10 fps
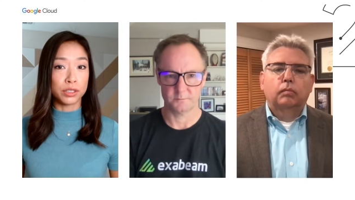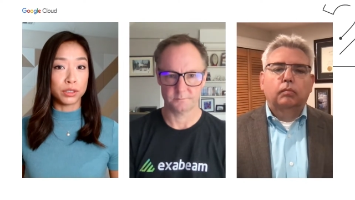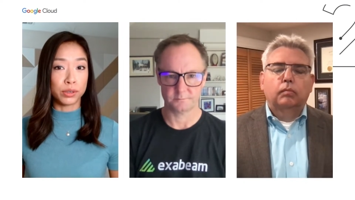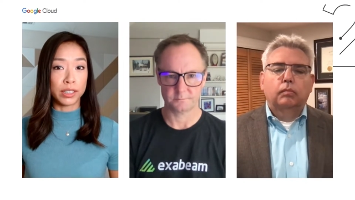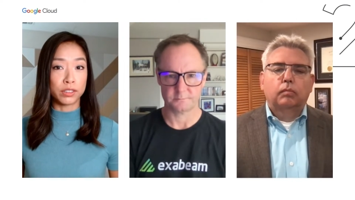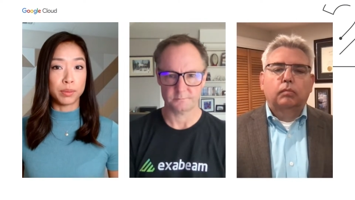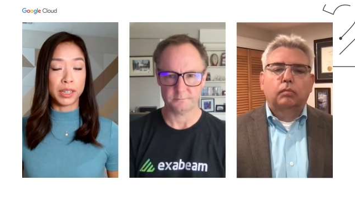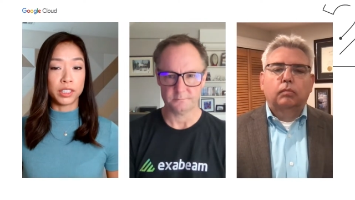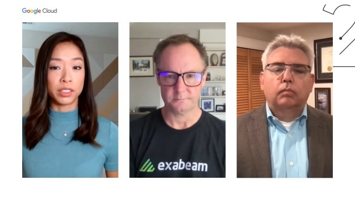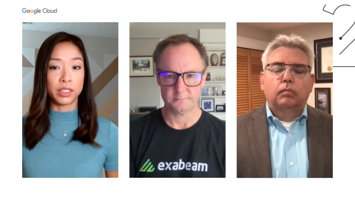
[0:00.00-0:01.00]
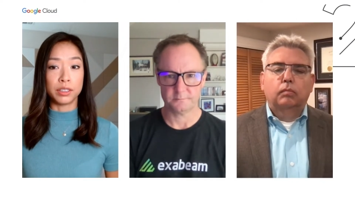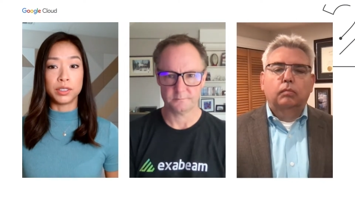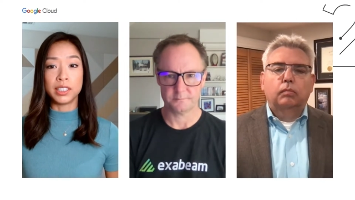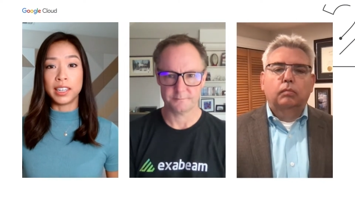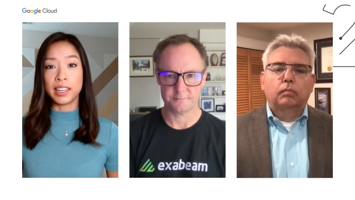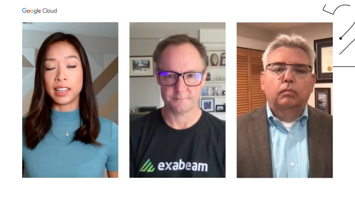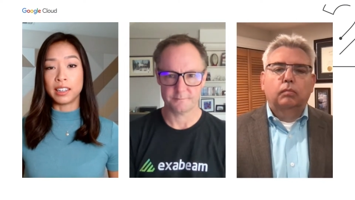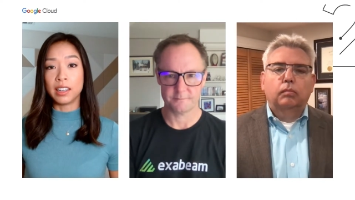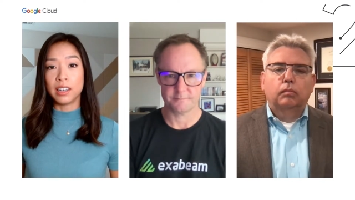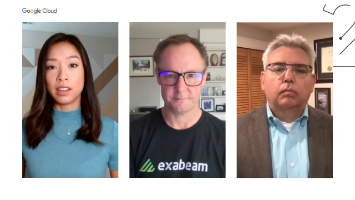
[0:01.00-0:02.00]
Speaker 1: transformation are you seeing, and
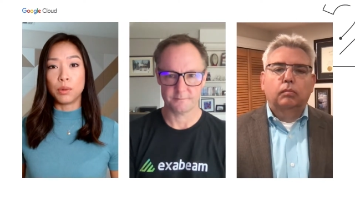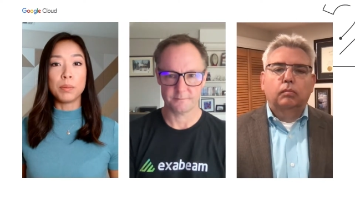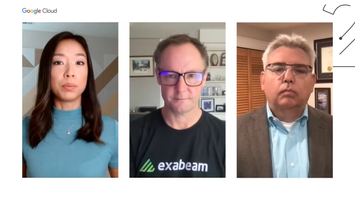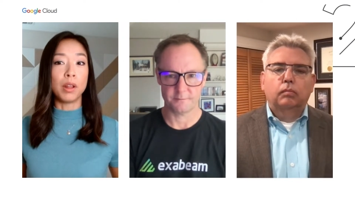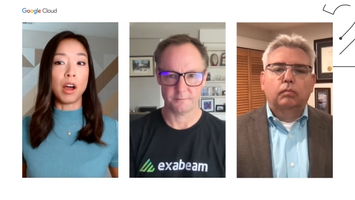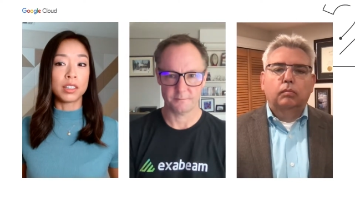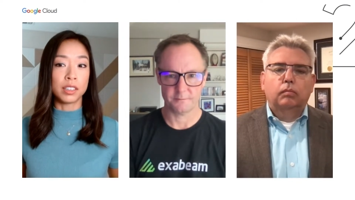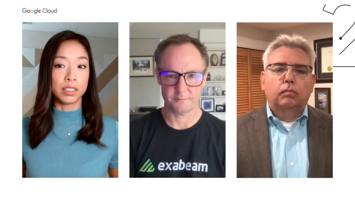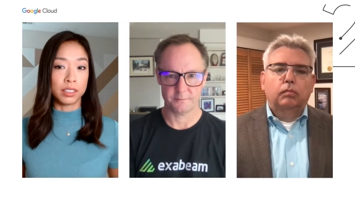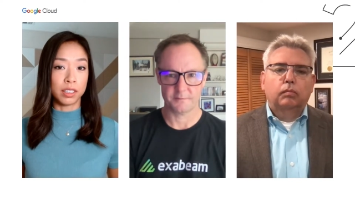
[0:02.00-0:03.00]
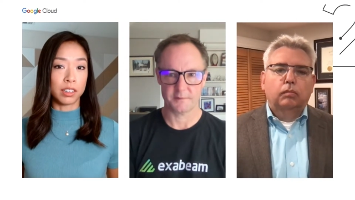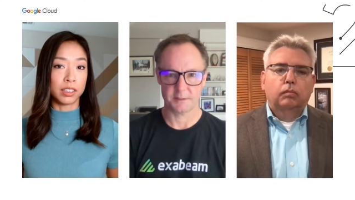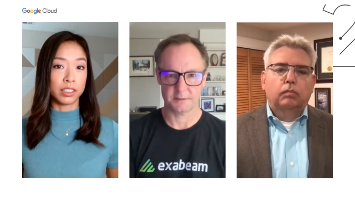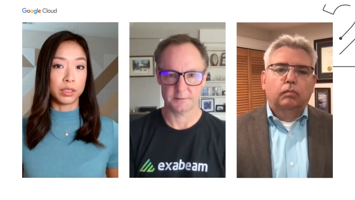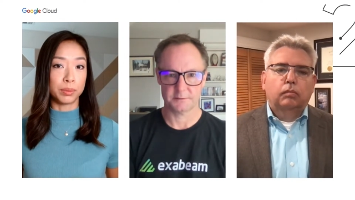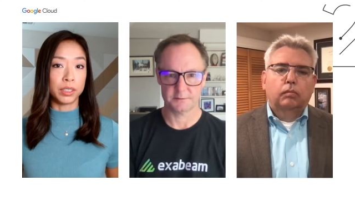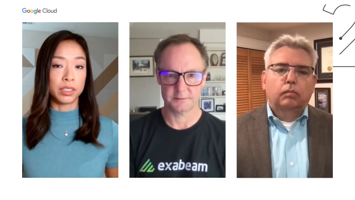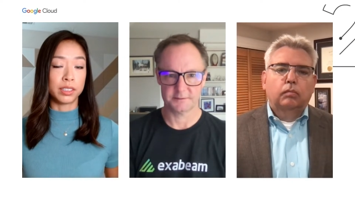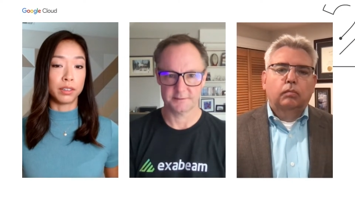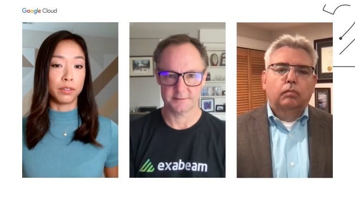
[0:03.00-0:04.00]
what blockers are customers
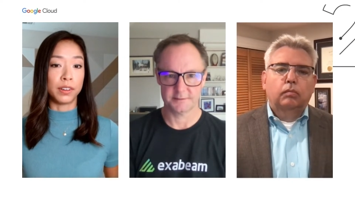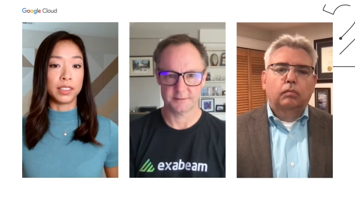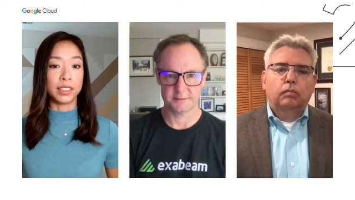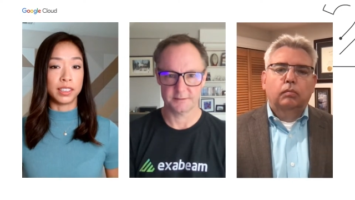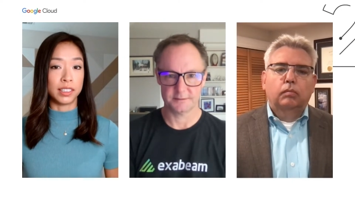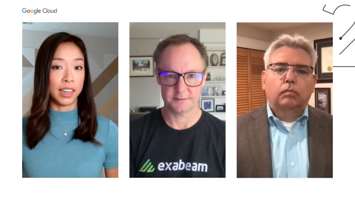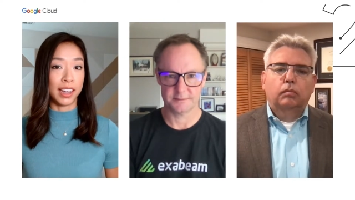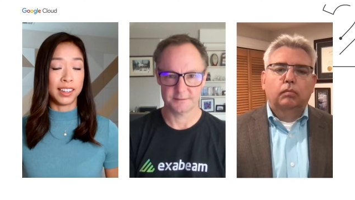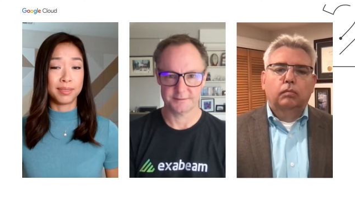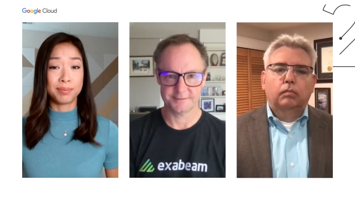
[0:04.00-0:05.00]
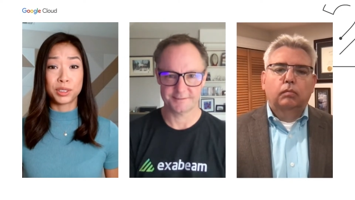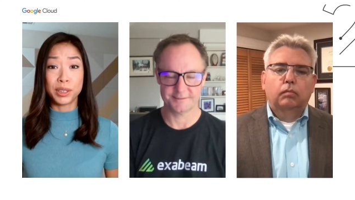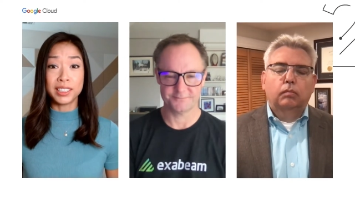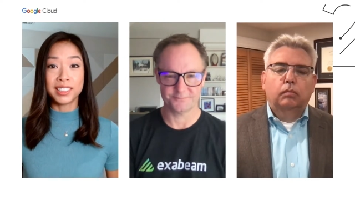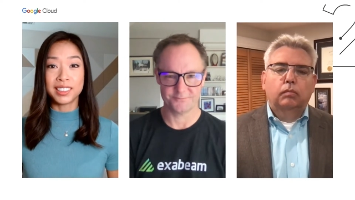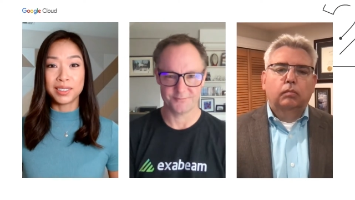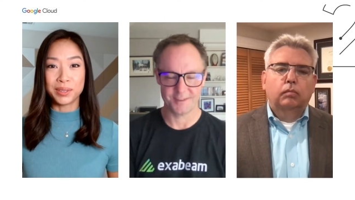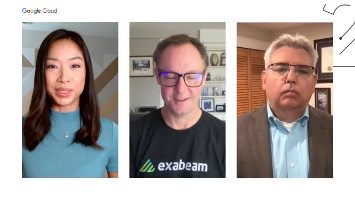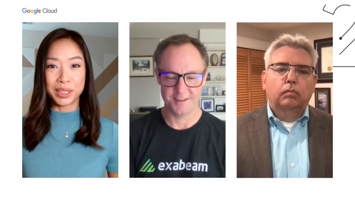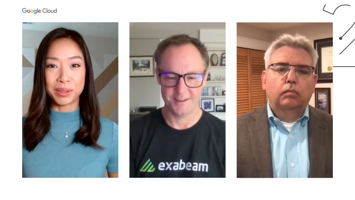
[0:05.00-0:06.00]
still facing today? Chris,
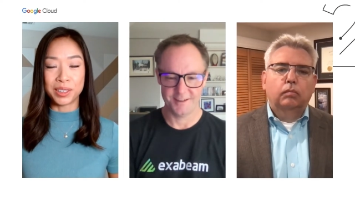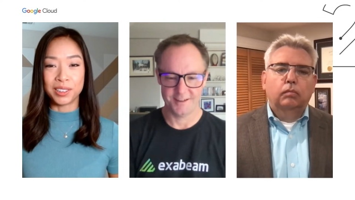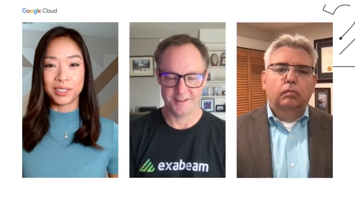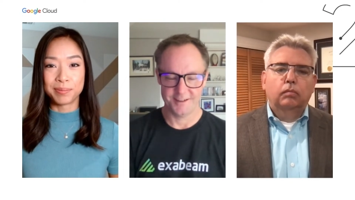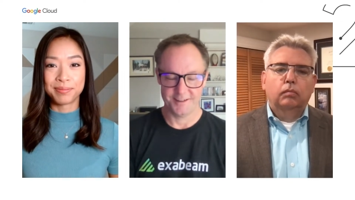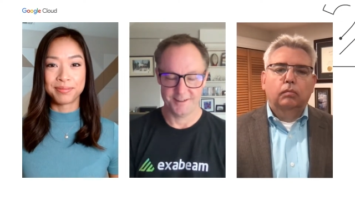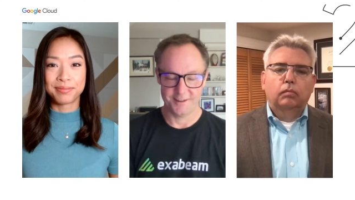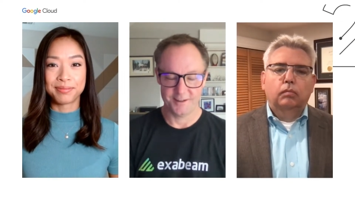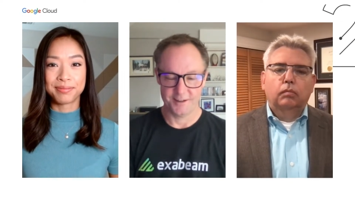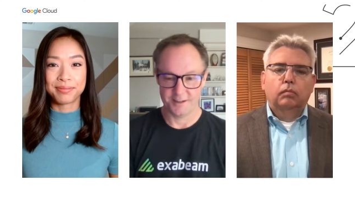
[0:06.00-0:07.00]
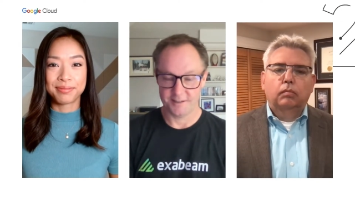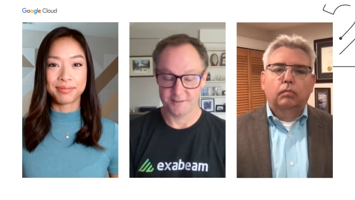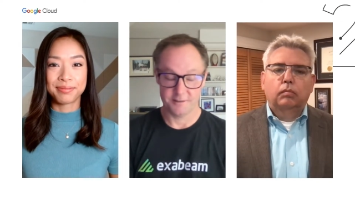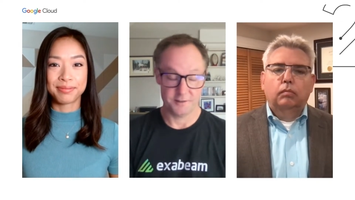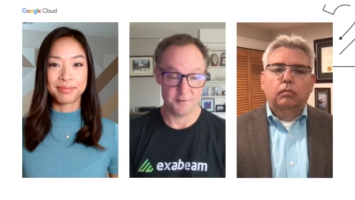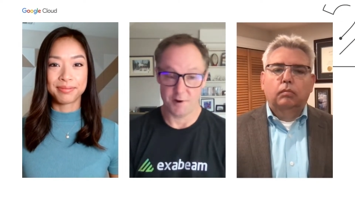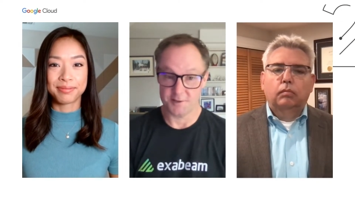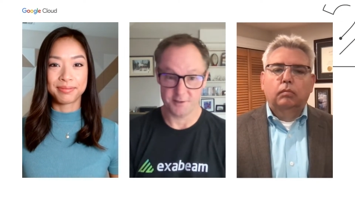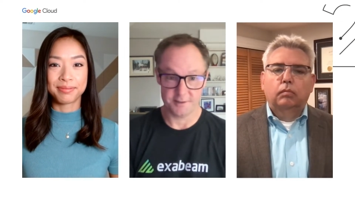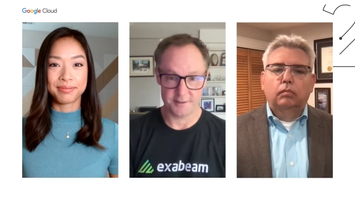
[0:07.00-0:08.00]
we'll start
Speaker 2: with you. Uh, good
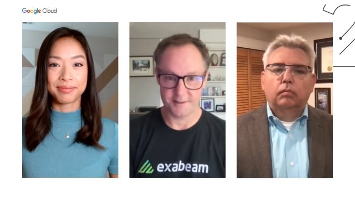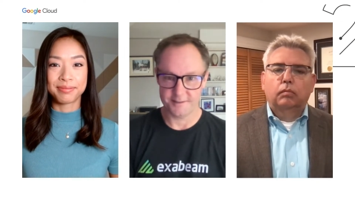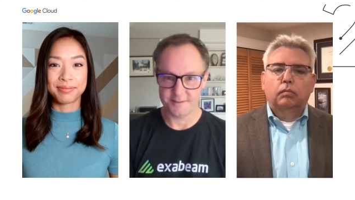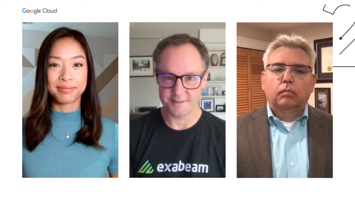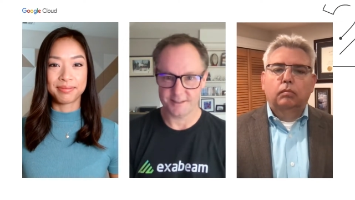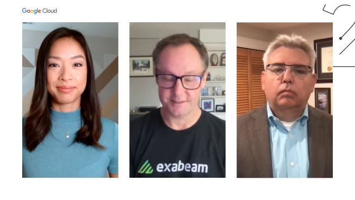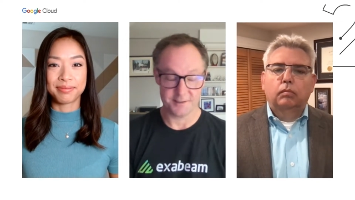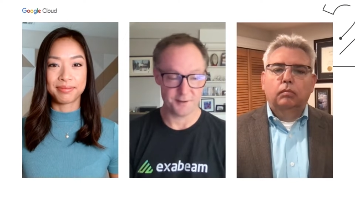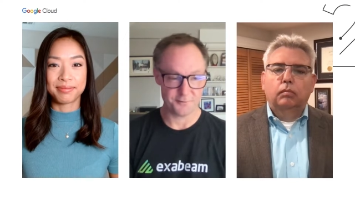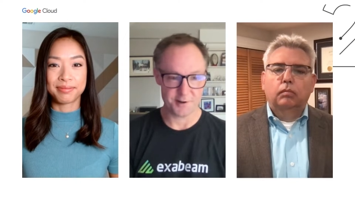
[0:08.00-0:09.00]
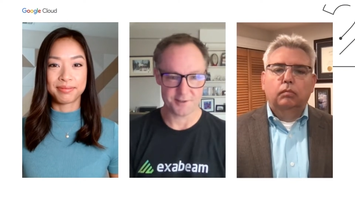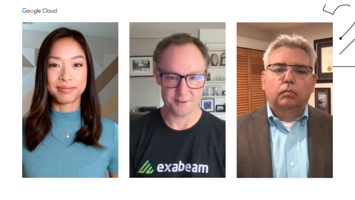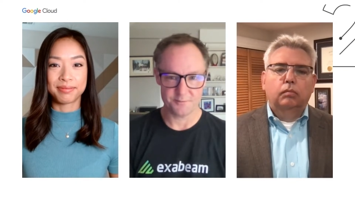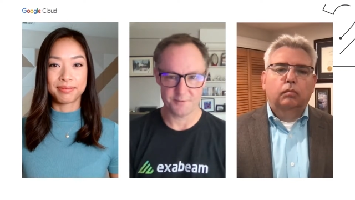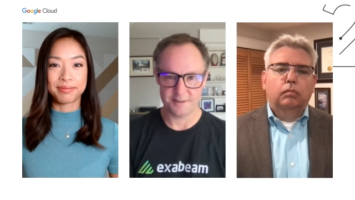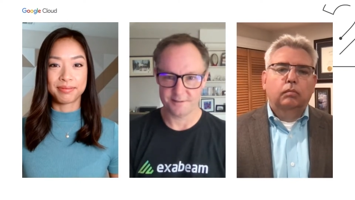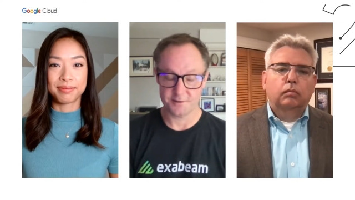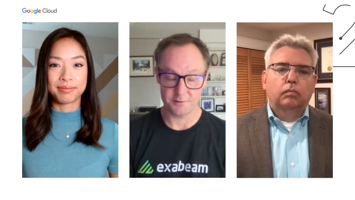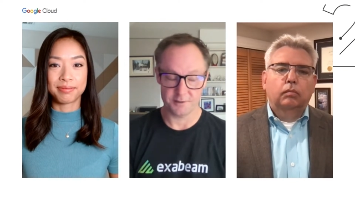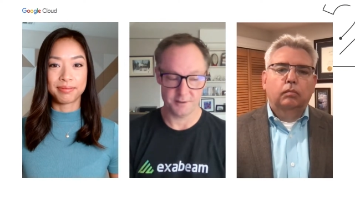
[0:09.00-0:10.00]
question, and uh, it's a tough question,
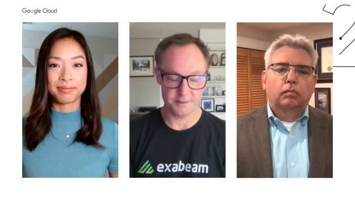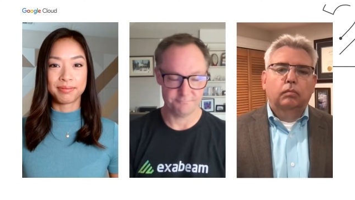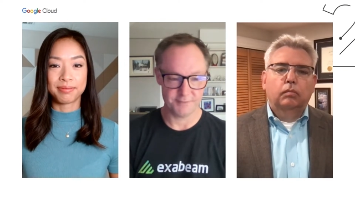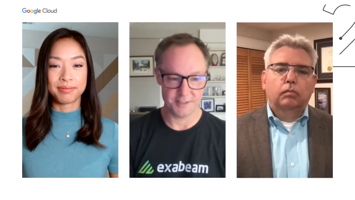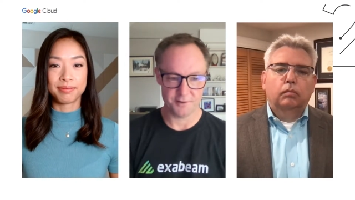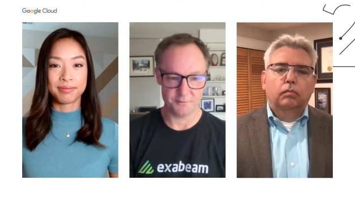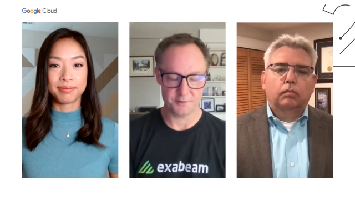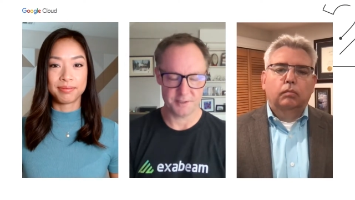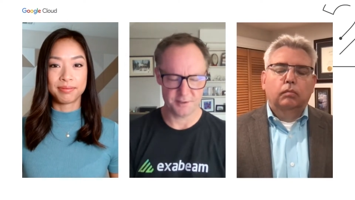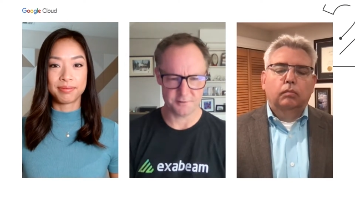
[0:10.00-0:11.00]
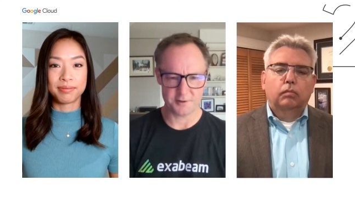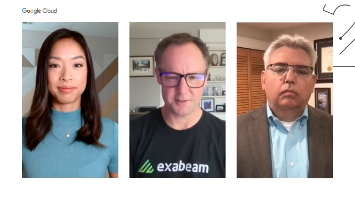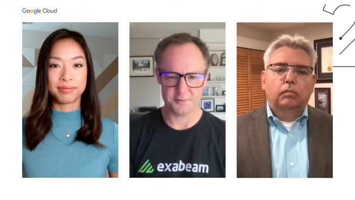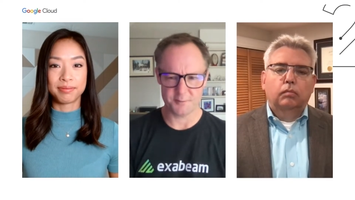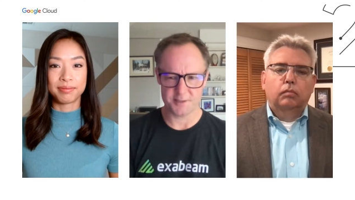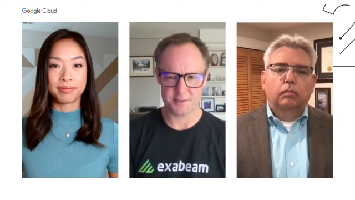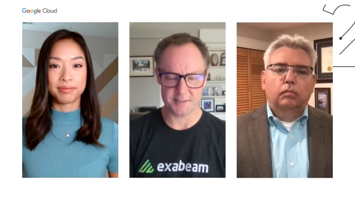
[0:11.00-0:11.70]
and certainly, you know, digital transformation